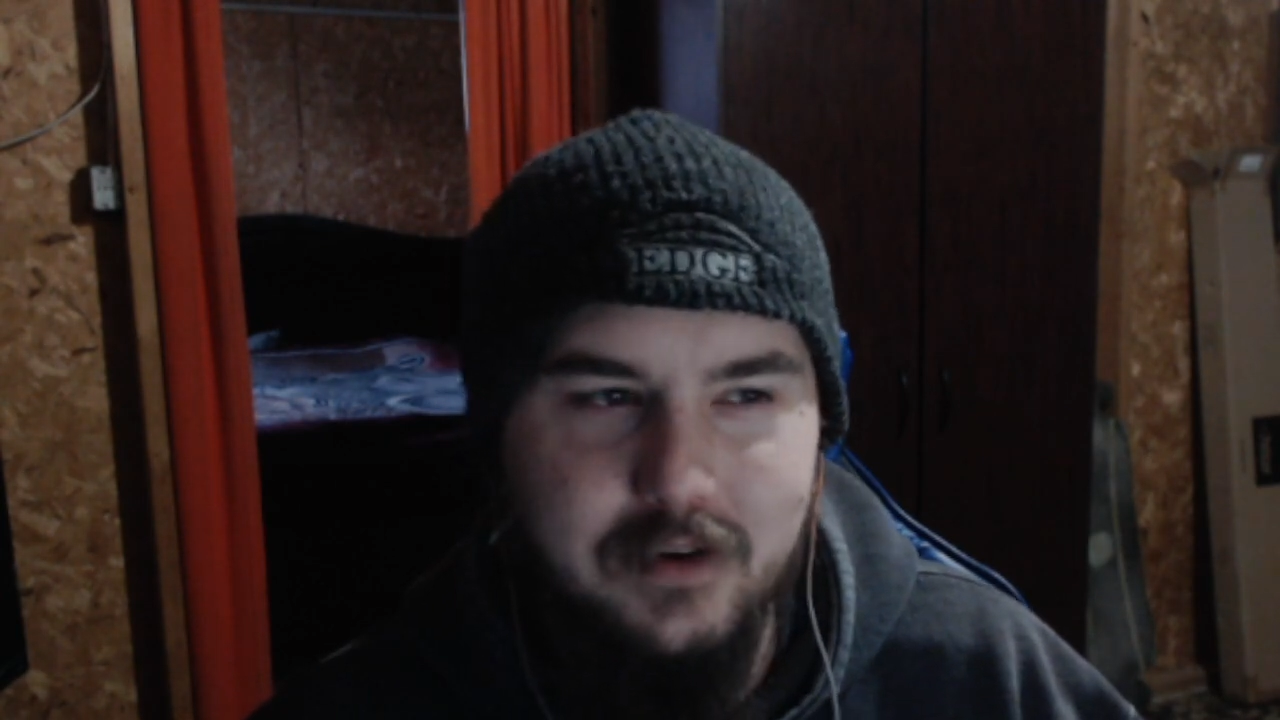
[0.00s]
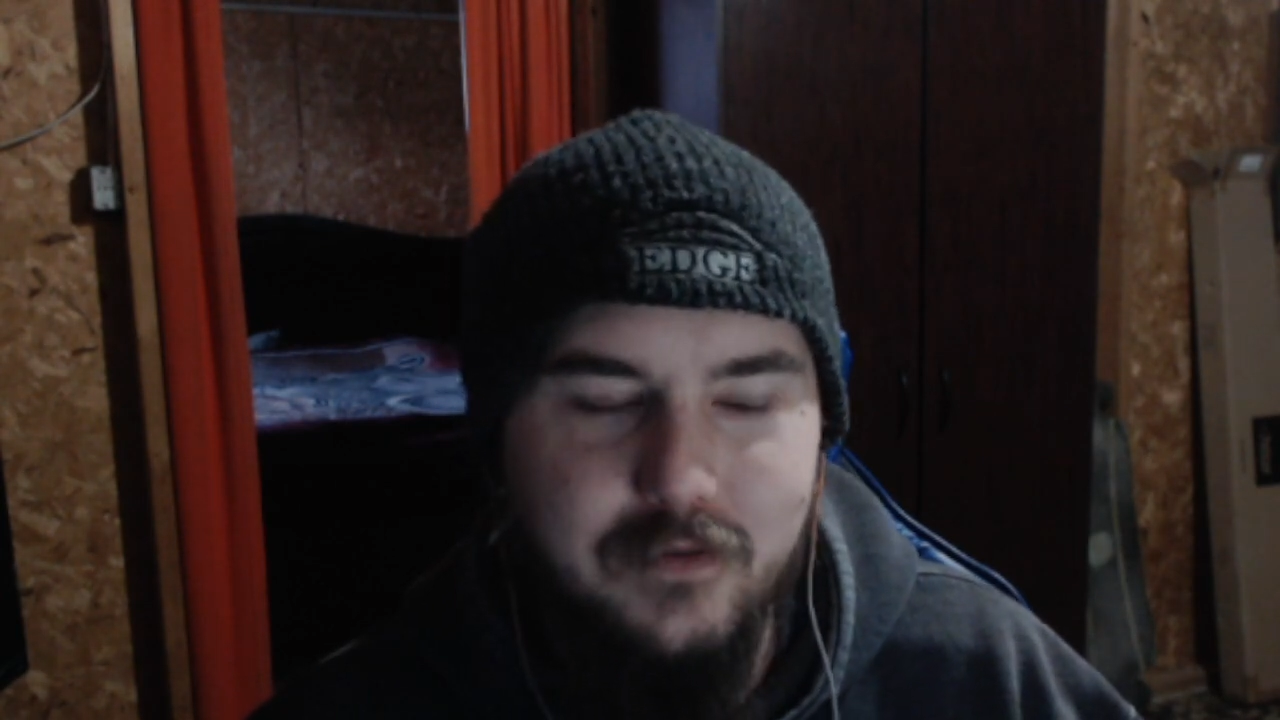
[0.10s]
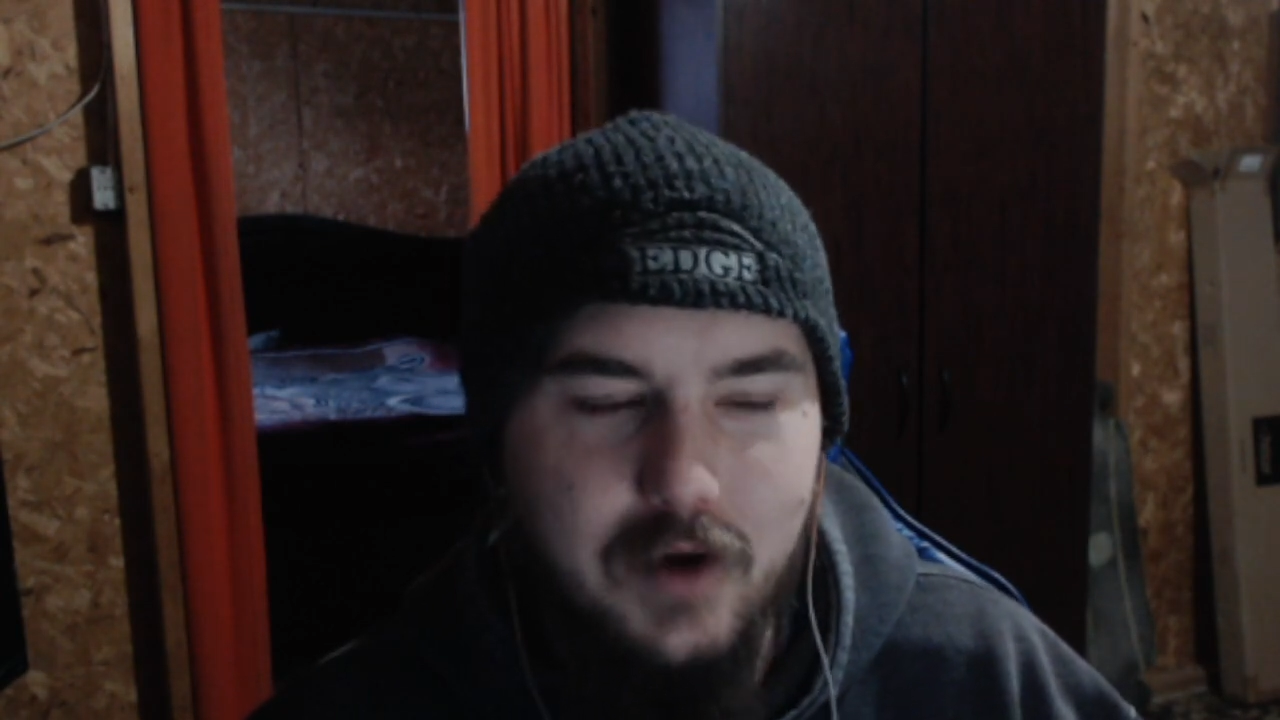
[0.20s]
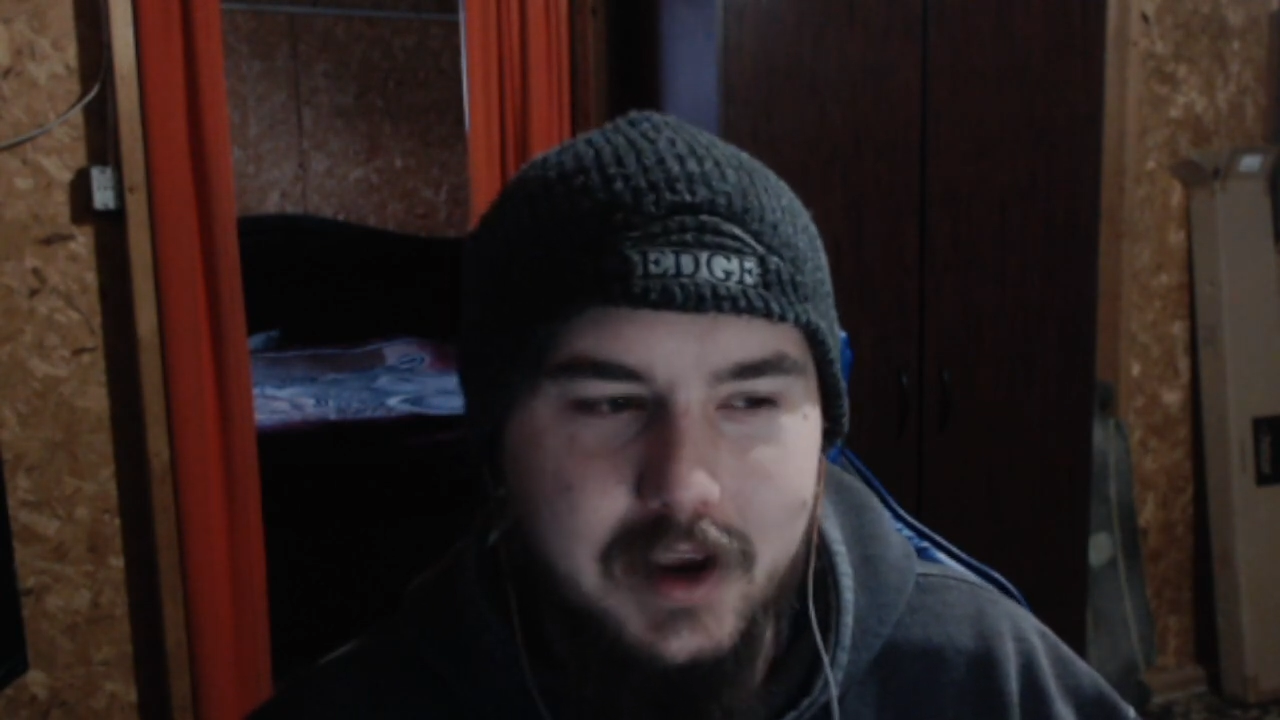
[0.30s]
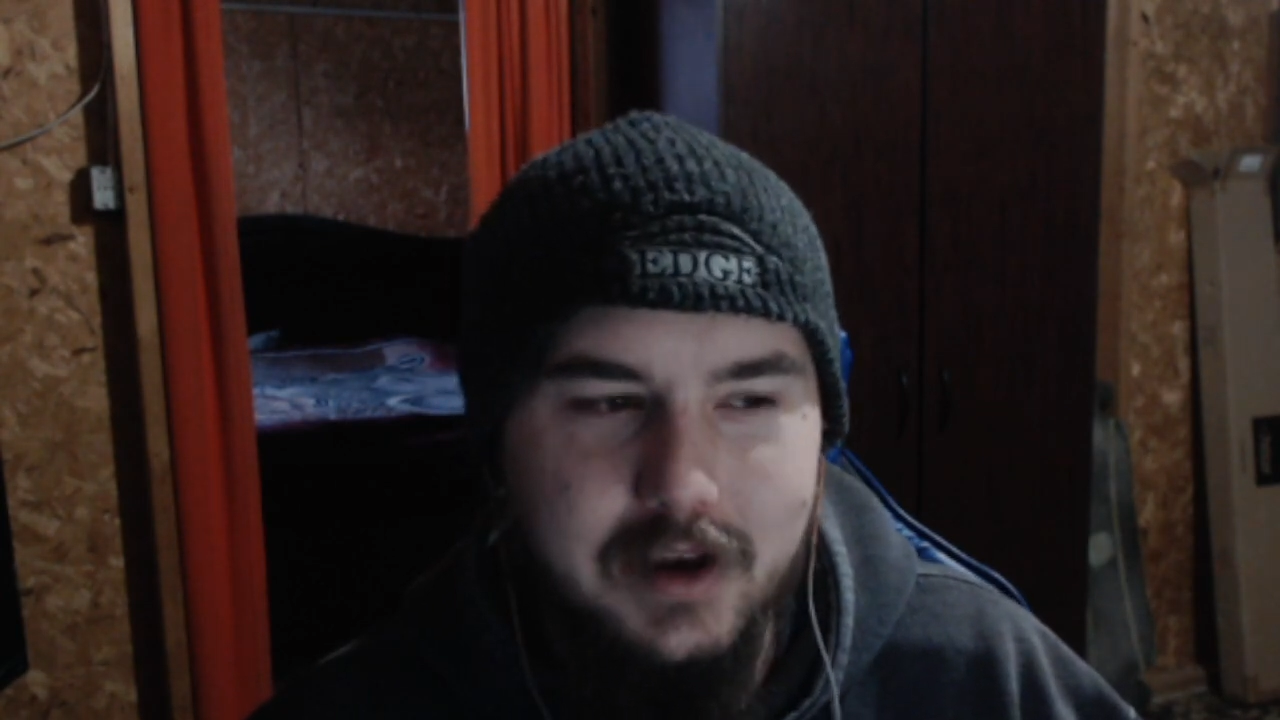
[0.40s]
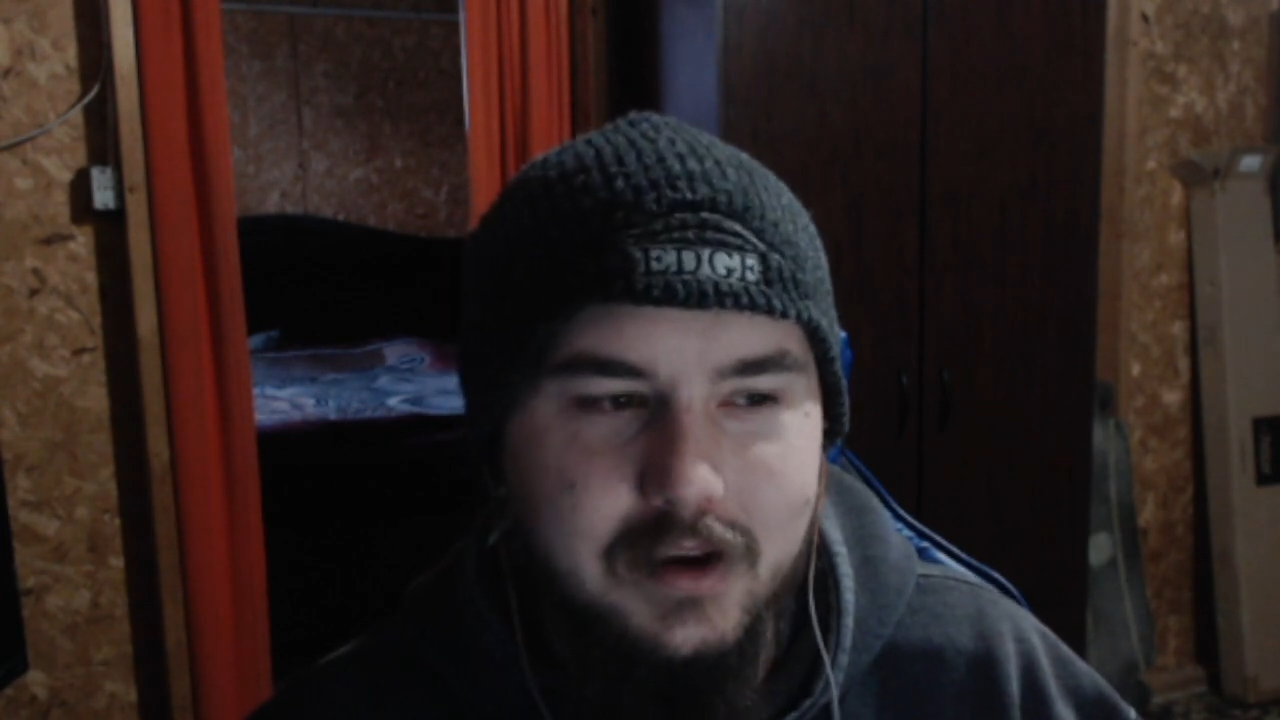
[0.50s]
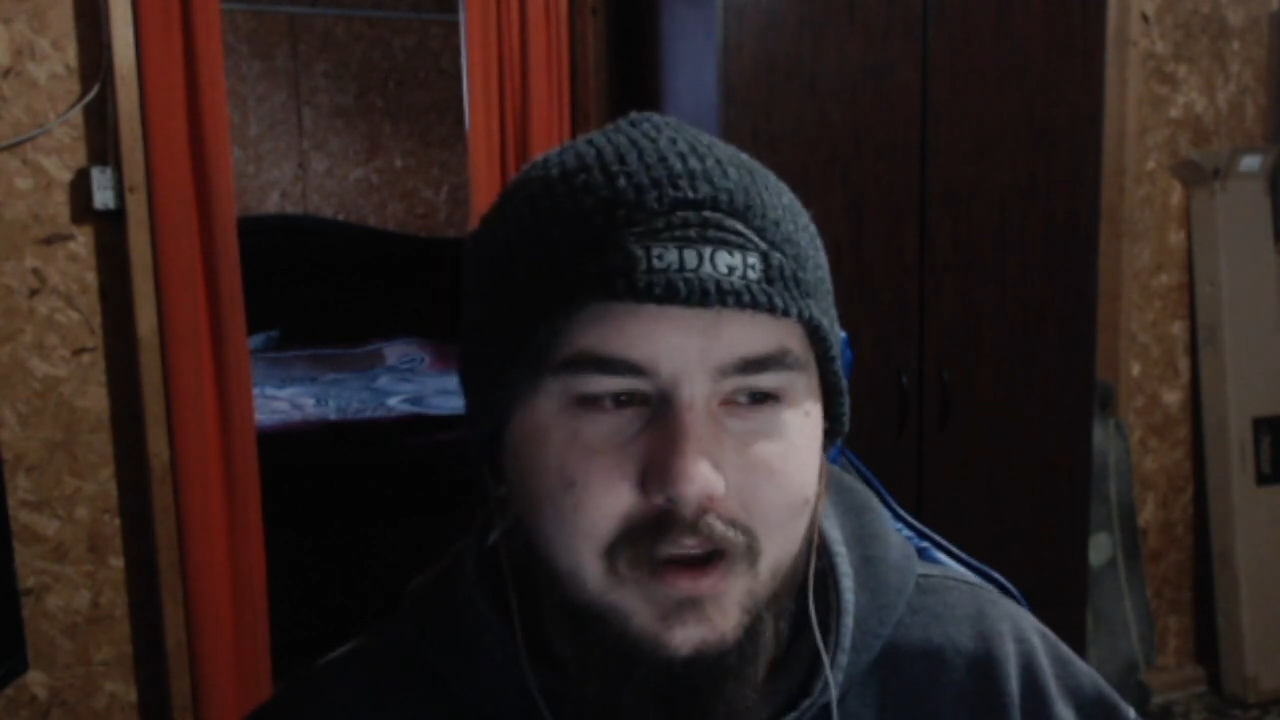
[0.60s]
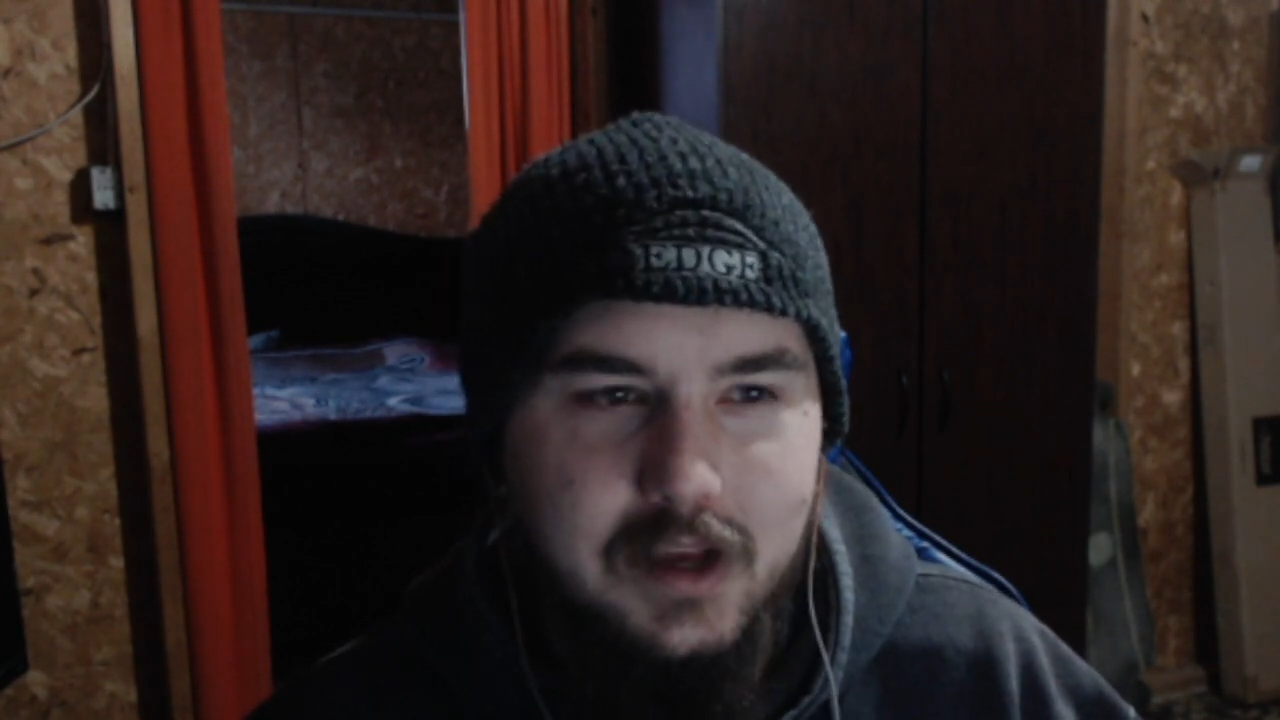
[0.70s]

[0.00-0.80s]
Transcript: fucking